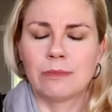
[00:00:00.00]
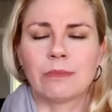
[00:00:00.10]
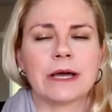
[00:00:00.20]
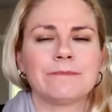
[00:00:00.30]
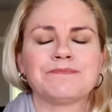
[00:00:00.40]

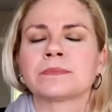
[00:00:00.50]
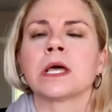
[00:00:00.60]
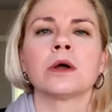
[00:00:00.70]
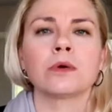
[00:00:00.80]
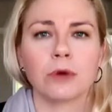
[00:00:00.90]
But
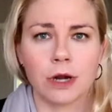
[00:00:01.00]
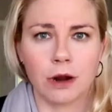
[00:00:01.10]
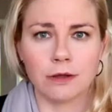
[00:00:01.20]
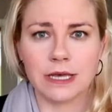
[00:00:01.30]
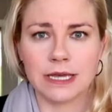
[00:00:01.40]

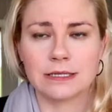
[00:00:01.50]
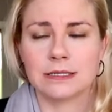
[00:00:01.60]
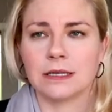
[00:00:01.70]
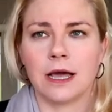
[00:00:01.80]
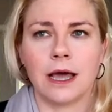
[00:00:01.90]
regardless,
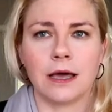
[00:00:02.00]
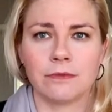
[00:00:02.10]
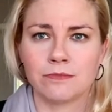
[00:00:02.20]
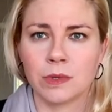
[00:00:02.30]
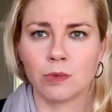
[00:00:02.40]

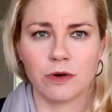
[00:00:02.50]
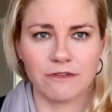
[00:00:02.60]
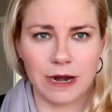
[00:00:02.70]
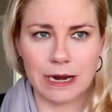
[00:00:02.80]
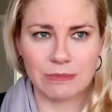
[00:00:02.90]
we're
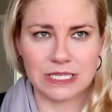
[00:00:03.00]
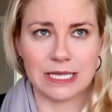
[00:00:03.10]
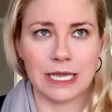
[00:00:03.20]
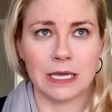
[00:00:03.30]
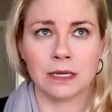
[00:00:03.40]
very
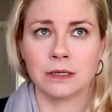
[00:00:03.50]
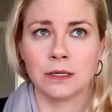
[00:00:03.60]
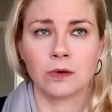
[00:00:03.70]
busy.